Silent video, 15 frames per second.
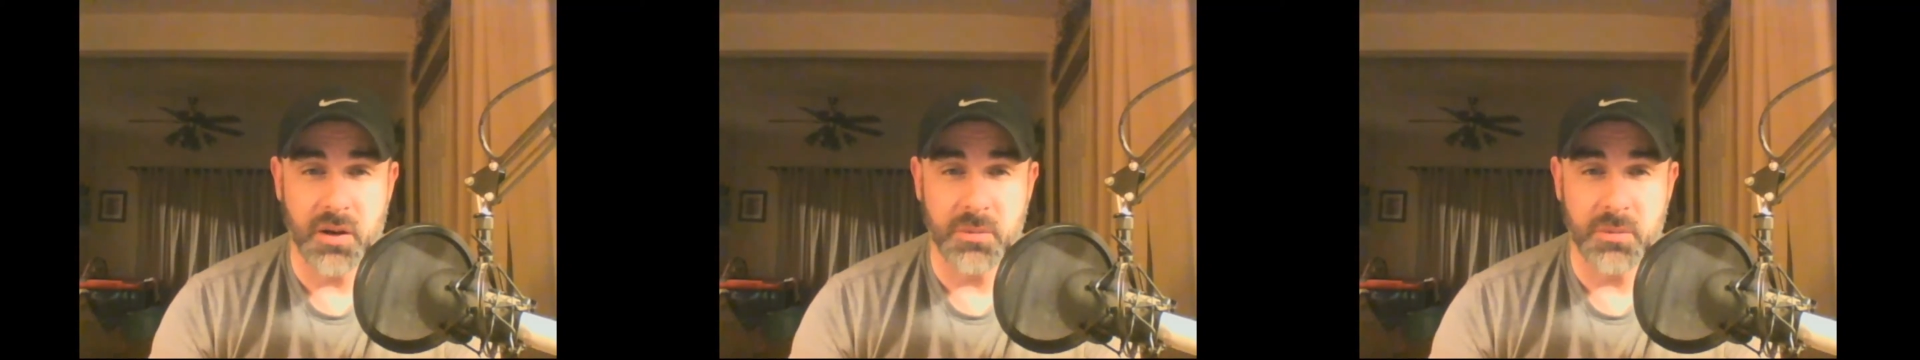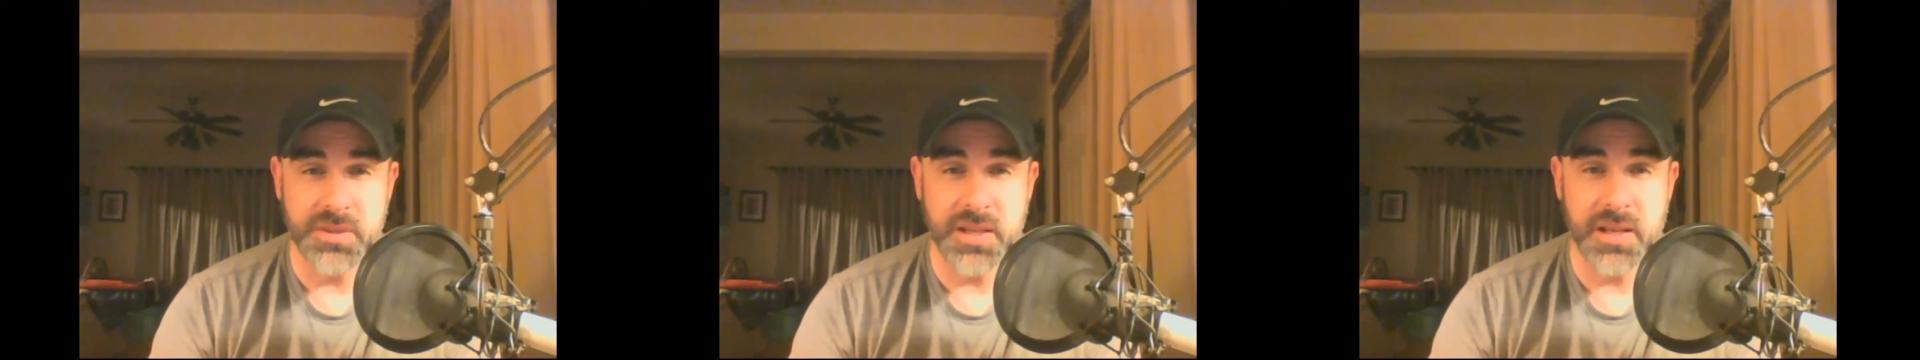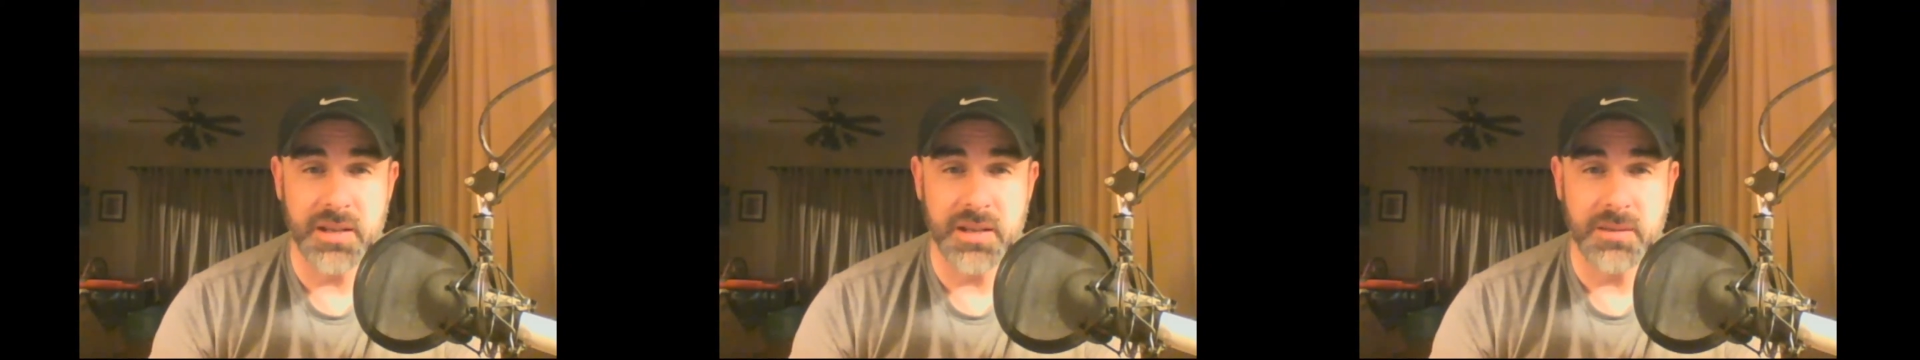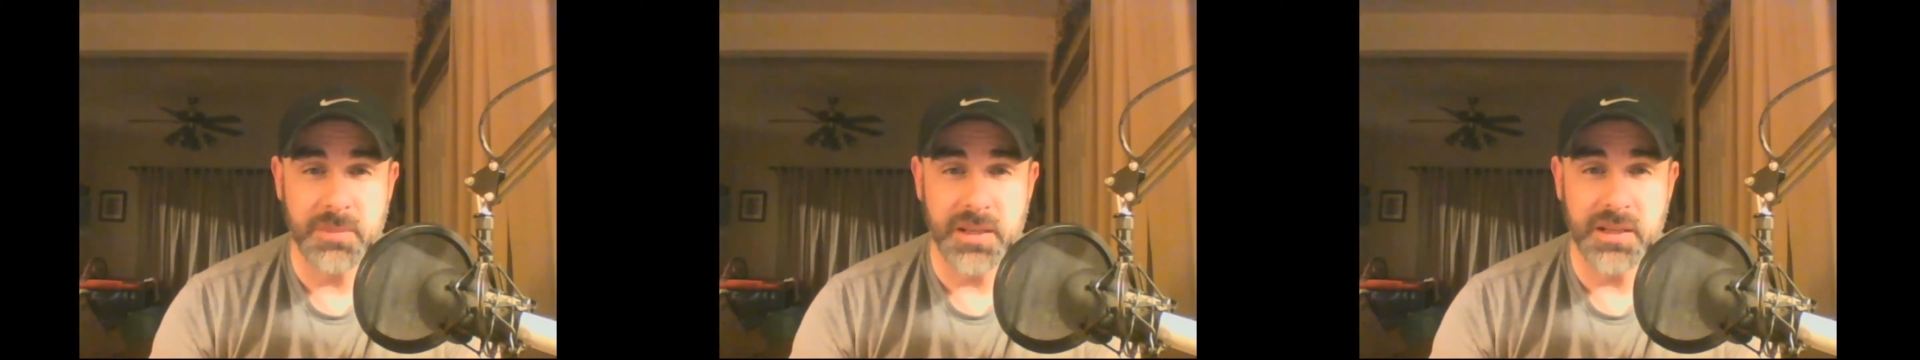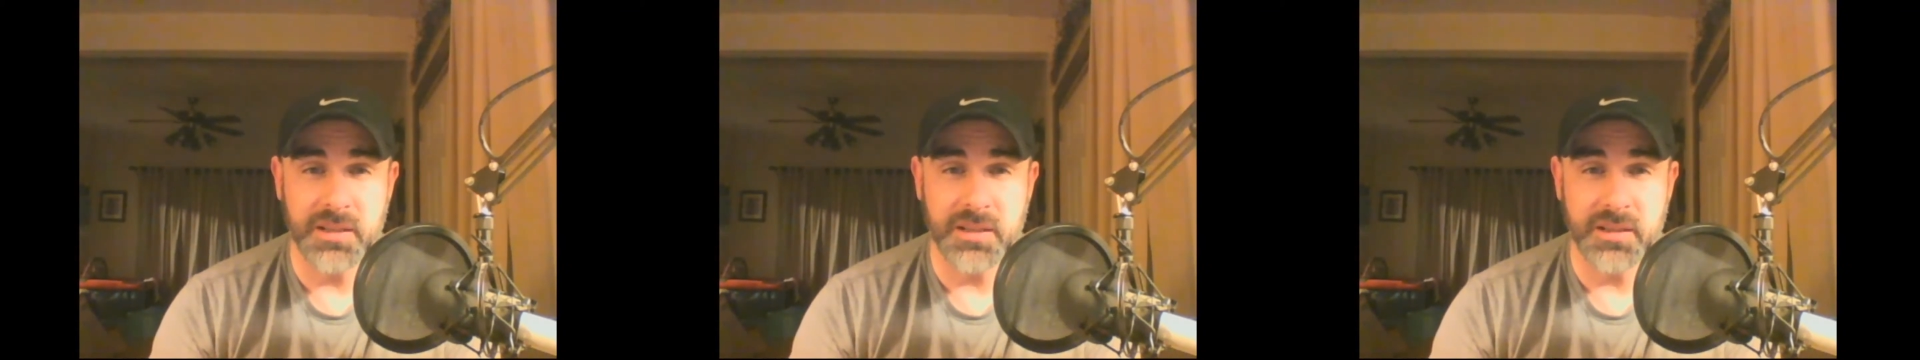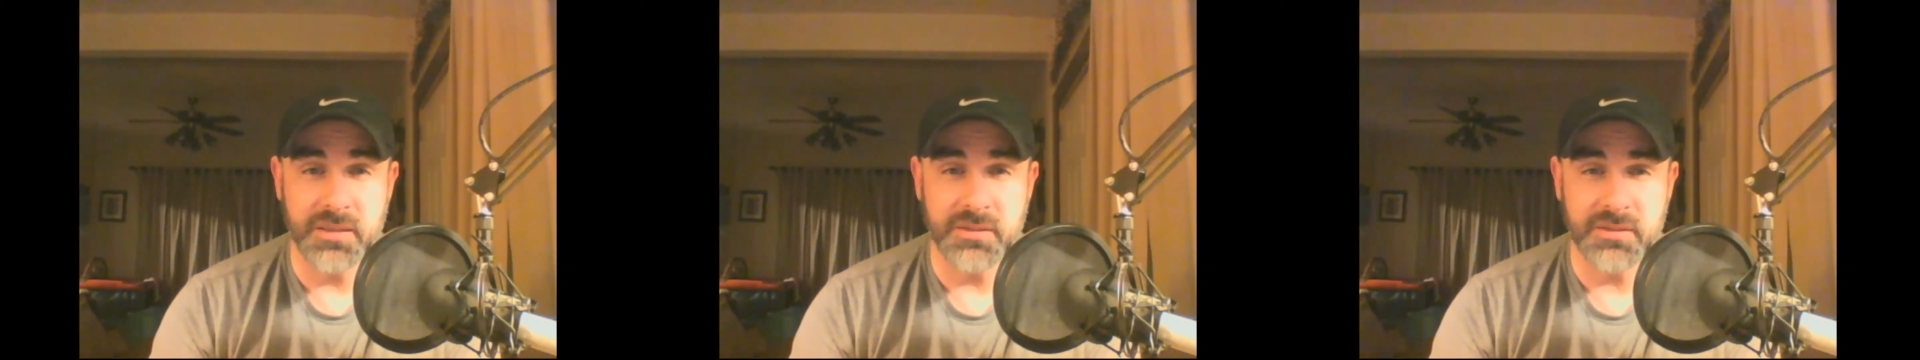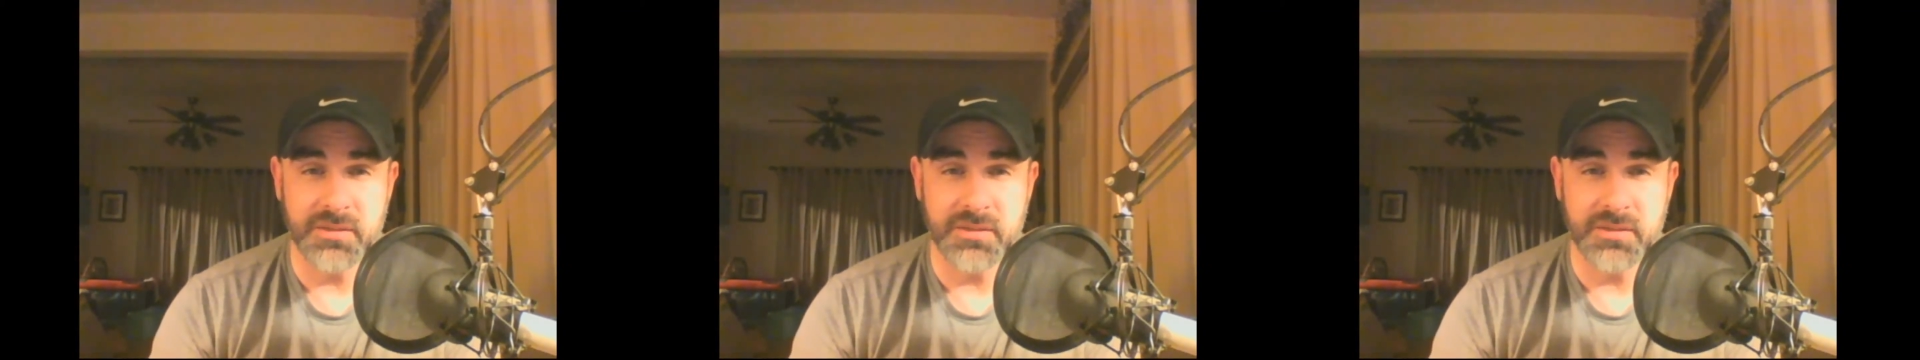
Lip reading: homestead and being